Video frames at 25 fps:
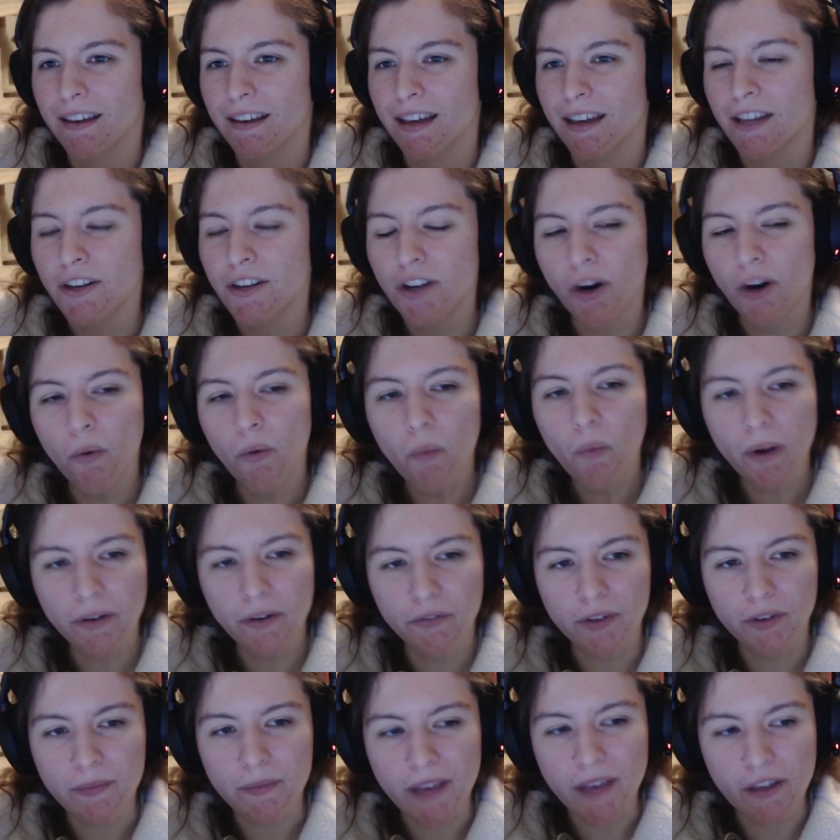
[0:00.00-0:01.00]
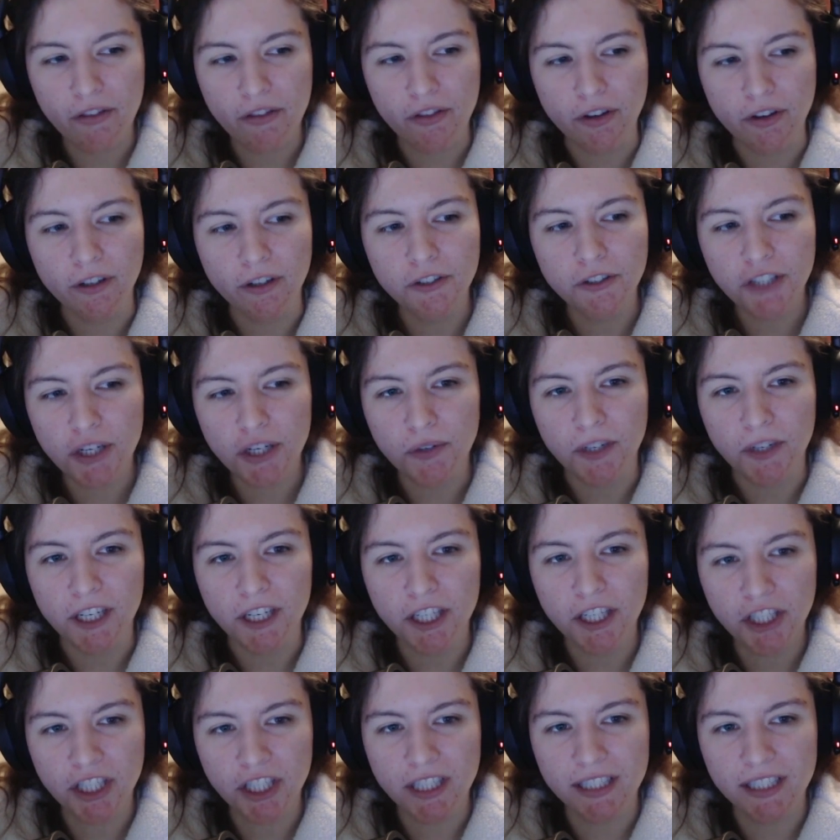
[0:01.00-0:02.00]
And no one from that third
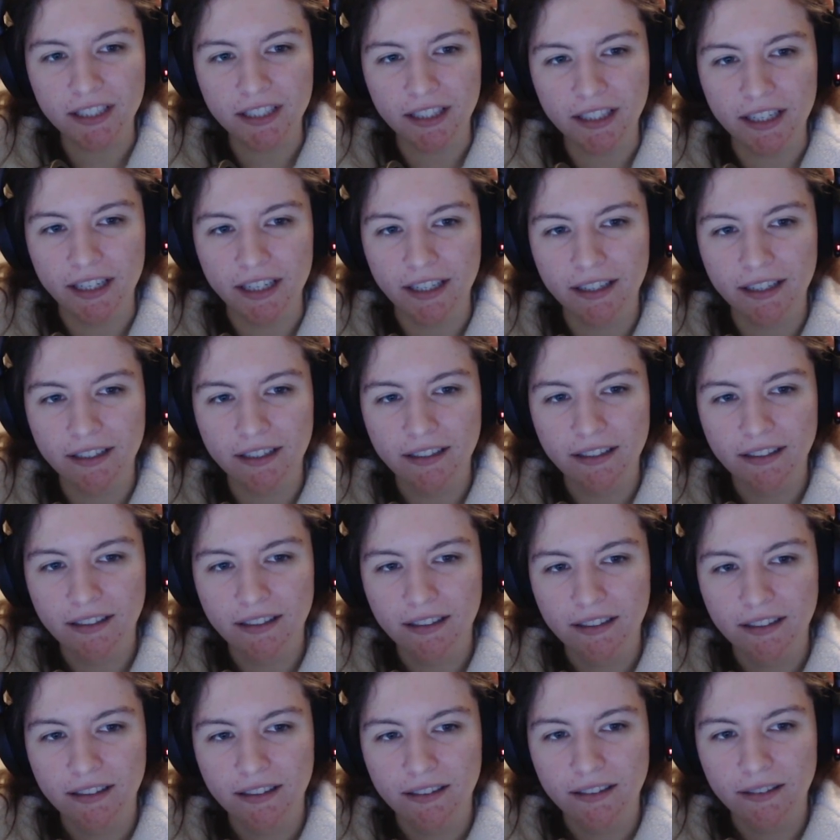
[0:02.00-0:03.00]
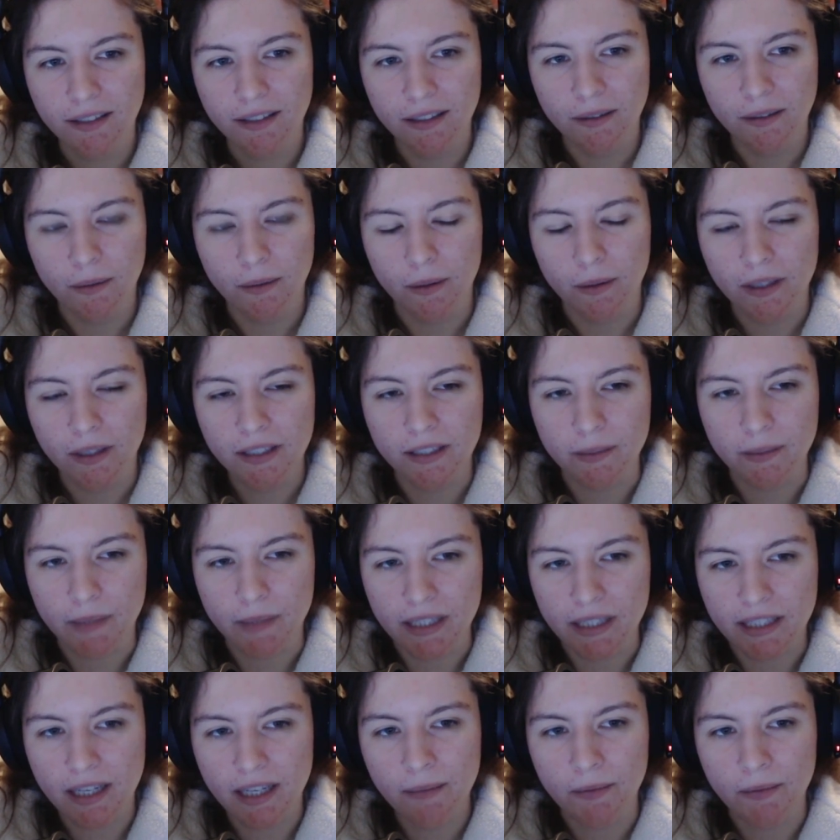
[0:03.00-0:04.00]
generation is like, well, this is
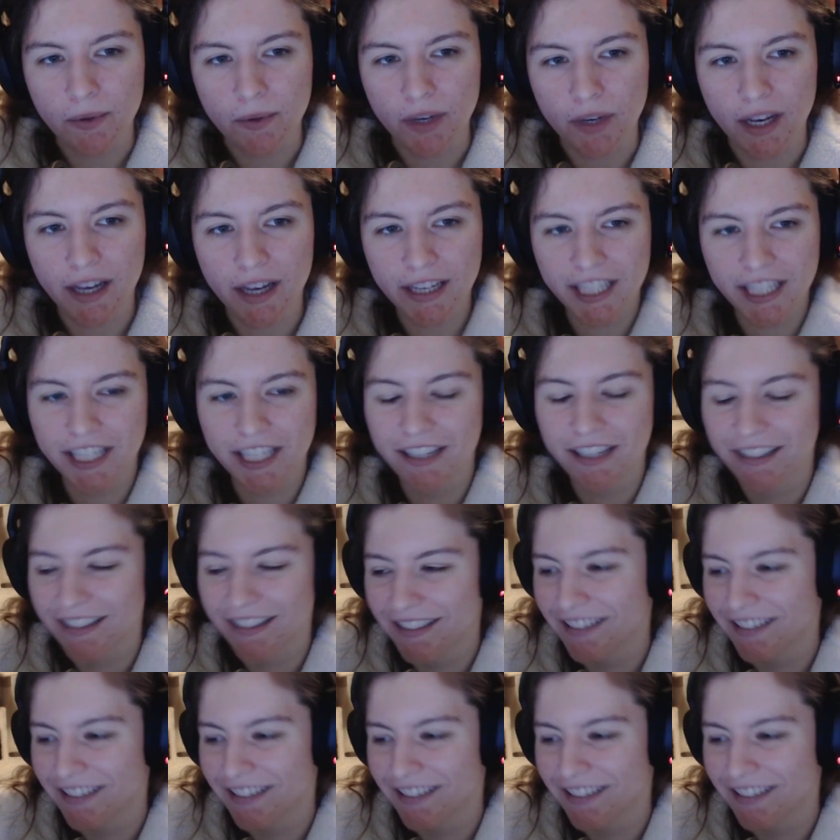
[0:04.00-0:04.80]
messed up, you guys.